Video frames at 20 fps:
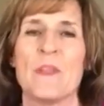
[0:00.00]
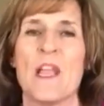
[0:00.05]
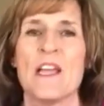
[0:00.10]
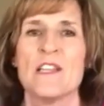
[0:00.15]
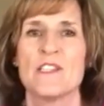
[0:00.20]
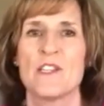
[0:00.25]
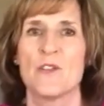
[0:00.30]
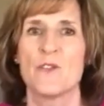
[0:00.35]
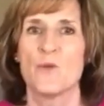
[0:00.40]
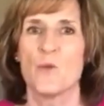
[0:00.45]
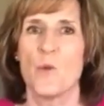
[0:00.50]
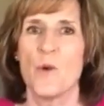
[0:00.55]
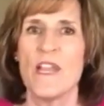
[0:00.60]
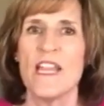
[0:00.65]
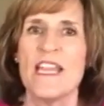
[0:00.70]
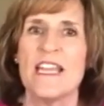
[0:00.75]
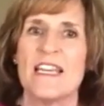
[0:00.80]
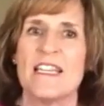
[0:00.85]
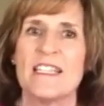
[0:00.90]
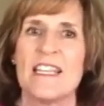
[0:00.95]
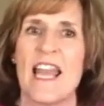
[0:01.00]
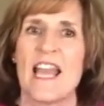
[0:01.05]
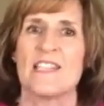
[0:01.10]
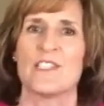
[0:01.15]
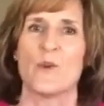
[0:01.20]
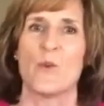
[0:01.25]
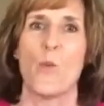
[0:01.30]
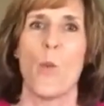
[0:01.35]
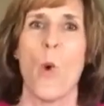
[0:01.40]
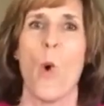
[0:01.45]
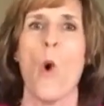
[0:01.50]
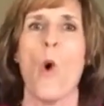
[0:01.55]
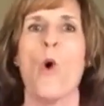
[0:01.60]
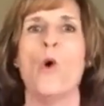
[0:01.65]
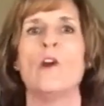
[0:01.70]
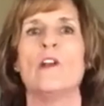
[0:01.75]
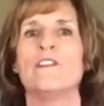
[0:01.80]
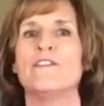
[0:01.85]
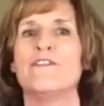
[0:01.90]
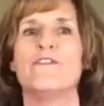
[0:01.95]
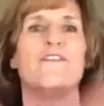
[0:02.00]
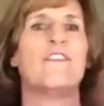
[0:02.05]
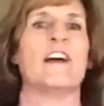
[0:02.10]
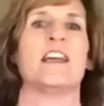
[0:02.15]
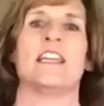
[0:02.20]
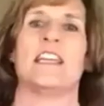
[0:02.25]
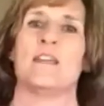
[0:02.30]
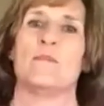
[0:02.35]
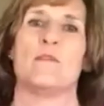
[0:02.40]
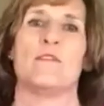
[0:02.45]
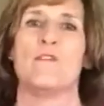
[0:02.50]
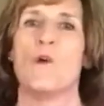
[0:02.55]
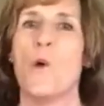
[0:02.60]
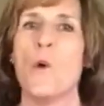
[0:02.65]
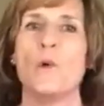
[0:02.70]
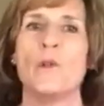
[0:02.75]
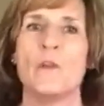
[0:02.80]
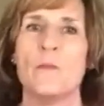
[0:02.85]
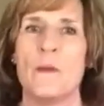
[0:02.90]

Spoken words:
so that we can get a wall of fame of all the